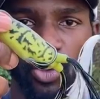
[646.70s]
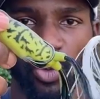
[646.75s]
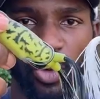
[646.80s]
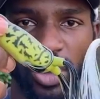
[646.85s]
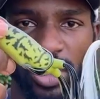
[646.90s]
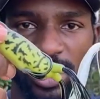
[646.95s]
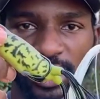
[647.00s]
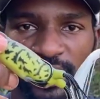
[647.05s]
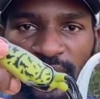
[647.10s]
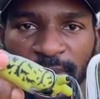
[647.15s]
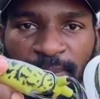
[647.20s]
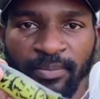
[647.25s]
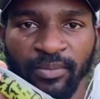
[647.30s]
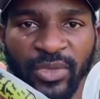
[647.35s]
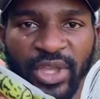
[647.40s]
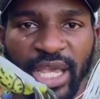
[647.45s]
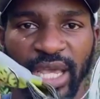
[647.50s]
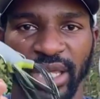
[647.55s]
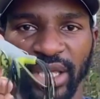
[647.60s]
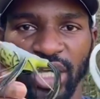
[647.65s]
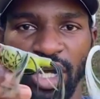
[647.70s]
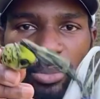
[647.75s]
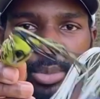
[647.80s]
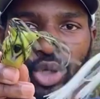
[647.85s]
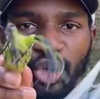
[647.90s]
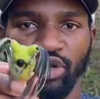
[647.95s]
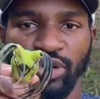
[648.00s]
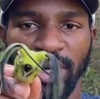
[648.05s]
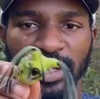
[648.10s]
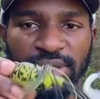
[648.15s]
water, and coming
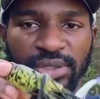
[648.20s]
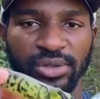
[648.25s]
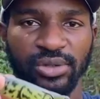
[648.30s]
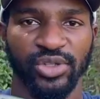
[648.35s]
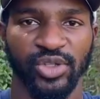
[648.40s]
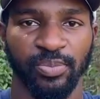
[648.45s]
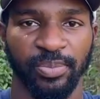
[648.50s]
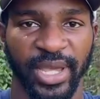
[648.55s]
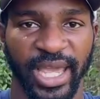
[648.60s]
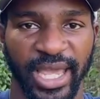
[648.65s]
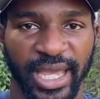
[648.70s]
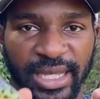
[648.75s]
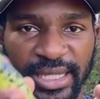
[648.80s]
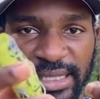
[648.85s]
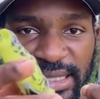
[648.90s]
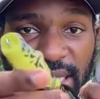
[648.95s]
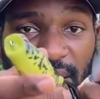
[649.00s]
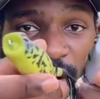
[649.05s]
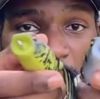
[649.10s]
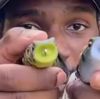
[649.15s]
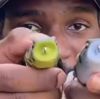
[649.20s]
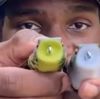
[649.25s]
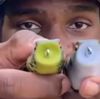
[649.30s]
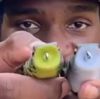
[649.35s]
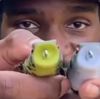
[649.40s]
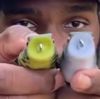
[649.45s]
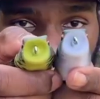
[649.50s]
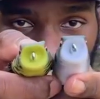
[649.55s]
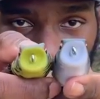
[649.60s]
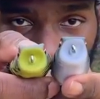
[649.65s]
across those pads, they are made
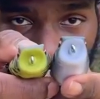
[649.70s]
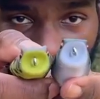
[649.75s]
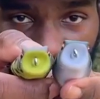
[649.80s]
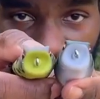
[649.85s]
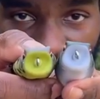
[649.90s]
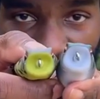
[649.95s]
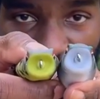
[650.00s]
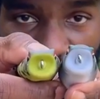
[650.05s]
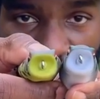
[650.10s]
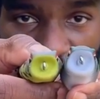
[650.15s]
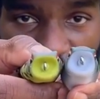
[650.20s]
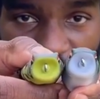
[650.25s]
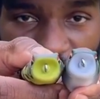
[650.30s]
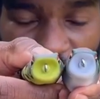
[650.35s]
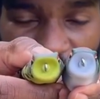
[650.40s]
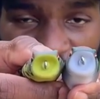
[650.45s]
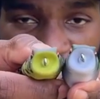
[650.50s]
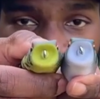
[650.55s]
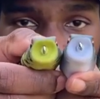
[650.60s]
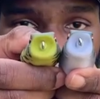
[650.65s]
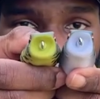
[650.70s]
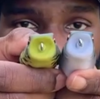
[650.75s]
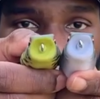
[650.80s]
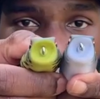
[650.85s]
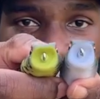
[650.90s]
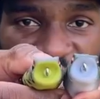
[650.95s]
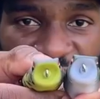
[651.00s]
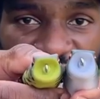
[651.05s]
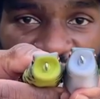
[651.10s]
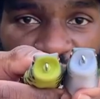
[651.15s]
to spit up water.
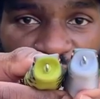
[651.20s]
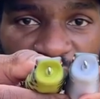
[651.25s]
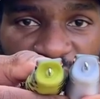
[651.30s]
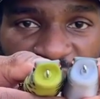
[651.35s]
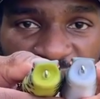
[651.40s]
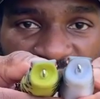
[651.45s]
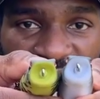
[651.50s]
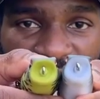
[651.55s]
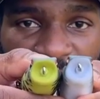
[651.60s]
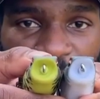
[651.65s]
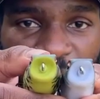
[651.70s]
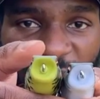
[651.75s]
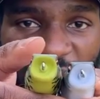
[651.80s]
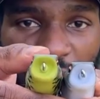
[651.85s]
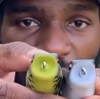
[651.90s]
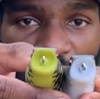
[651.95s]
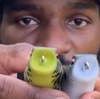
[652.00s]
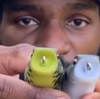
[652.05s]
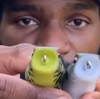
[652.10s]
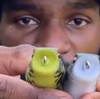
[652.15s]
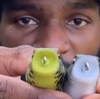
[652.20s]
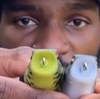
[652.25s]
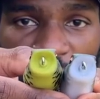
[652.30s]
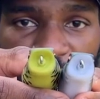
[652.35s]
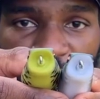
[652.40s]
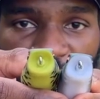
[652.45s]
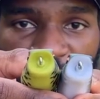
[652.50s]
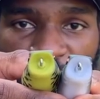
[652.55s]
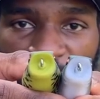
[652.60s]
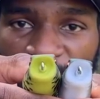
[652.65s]
As you can see, they are
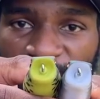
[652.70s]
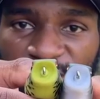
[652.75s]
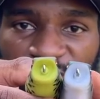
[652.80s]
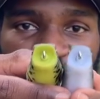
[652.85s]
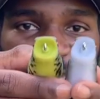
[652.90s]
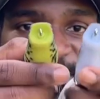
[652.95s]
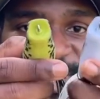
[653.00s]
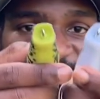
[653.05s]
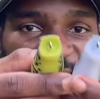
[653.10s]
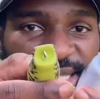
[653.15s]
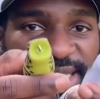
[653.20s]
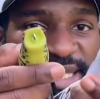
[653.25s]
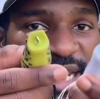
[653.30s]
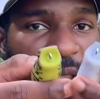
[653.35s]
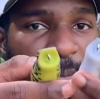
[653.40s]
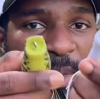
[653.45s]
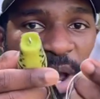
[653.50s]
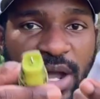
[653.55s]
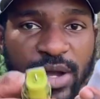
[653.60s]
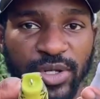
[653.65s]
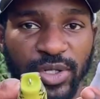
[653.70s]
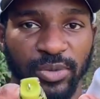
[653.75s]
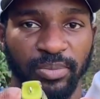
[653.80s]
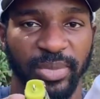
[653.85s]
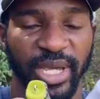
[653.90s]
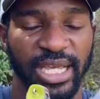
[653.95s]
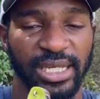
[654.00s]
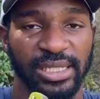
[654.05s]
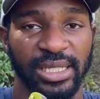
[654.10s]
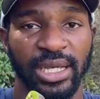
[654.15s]
popping frogs, but just like my other
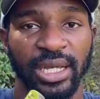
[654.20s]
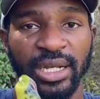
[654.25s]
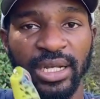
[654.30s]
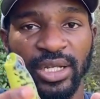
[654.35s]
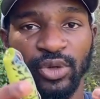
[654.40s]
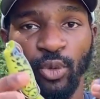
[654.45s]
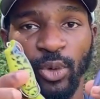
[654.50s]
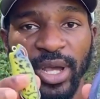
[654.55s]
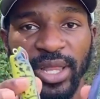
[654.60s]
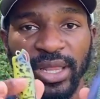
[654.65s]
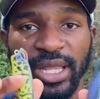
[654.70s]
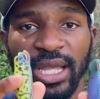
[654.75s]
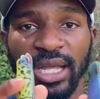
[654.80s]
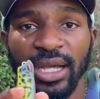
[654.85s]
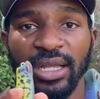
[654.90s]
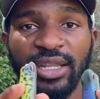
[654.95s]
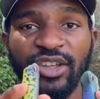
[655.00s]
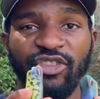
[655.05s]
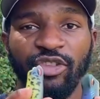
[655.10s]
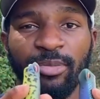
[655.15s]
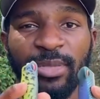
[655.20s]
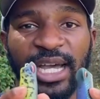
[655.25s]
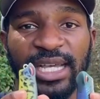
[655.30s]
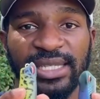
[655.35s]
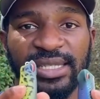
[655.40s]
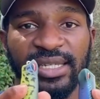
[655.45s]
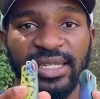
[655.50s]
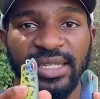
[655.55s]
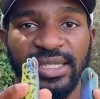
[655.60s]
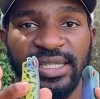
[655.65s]
baits, one thing I love about
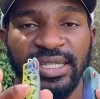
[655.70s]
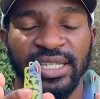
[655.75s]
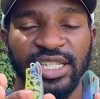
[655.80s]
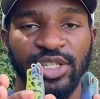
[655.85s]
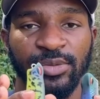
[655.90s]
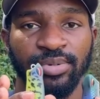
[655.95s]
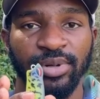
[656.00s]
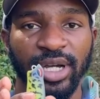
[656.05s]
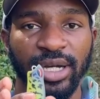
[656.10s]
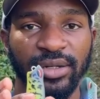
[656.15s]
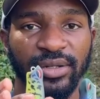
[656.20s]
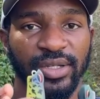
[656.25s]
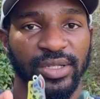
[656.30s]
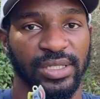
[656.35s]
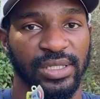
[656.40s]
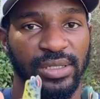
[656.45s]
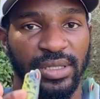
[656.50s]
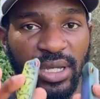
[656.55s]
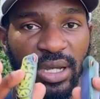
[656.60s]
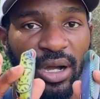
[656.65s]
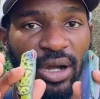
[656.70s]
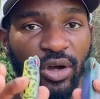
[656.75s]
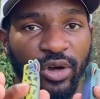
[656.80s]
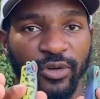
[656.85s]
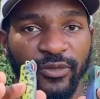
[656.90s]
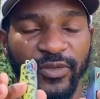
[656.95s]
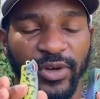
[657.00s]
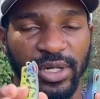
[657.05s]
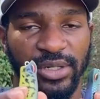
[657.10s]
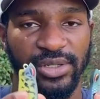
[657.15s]
sixth Sense products, they're all
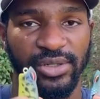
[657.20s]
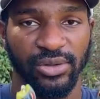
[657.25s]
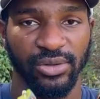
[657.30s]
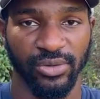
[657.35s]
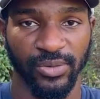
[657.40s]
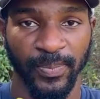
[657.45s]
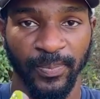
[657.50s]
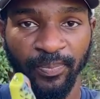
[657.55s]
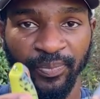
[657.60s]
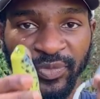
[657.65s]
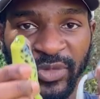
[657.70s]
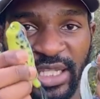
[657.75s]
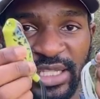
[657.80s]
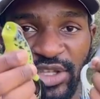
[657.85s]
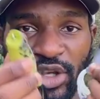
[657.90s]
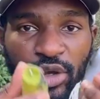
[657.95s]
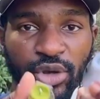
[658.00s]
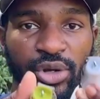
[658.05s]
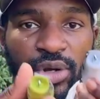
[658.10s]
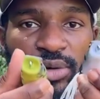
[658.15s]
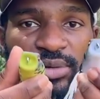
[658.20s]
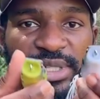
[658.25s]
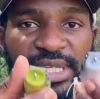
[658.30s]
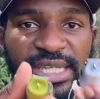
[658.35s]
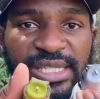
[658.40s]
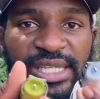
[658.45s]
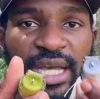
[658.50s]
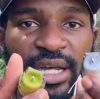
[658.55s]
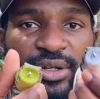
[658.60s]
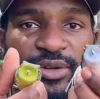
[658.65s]
versatile. So you don't
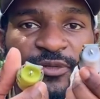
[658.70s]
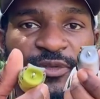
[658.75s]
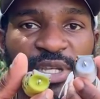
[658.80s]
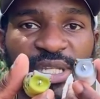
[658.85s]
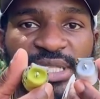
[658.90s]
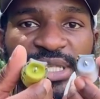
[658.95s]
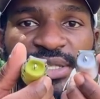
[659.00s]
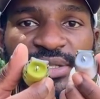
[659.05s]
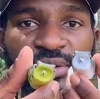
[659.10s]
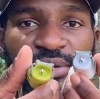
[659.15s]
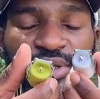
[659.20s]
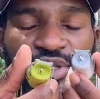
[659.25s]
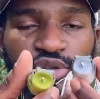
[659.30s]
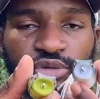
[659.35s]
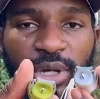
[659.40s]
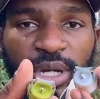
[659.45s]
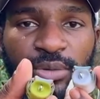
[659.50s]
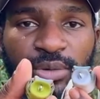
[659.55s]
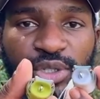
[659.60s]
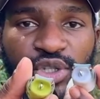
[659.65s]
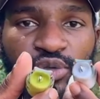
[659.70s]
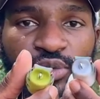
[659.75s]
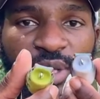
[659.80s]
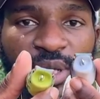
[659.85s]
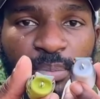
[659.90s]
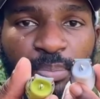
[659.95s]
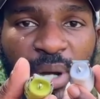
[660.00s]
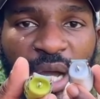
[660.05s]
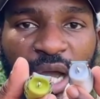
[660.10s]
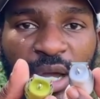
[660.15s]
just have to fish this on a straight
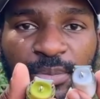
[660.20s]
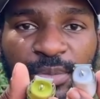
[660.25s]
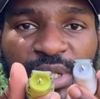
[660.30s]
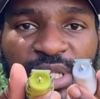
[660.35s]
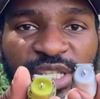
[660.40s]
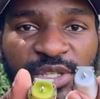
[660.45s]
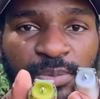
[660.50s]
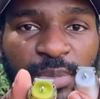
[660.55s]
retrieve, popping and